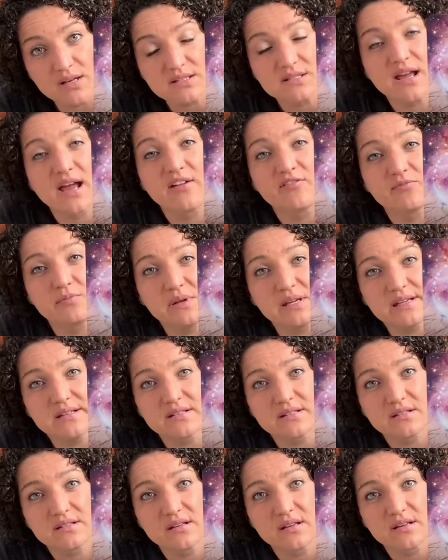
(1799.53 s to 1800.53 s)
to have
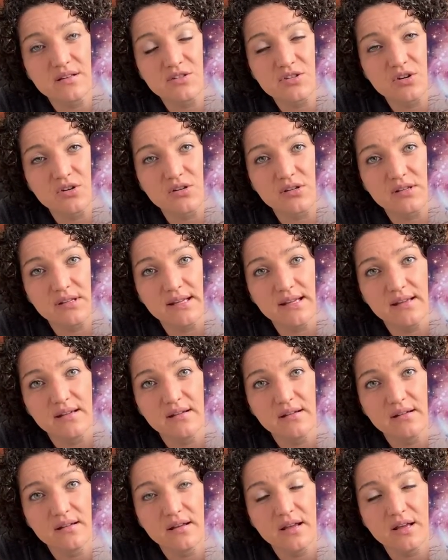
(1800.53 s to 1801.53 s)
peace internally
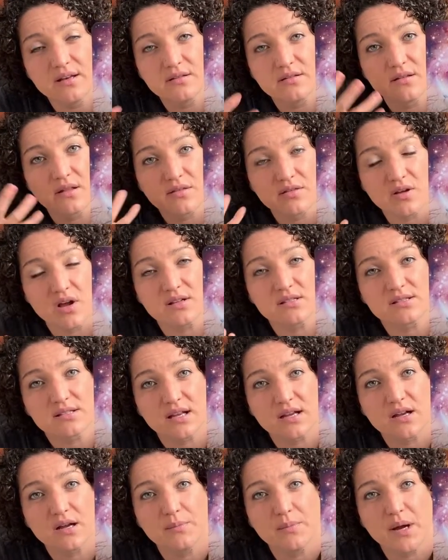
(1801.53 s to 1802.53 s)
and the thoughts that come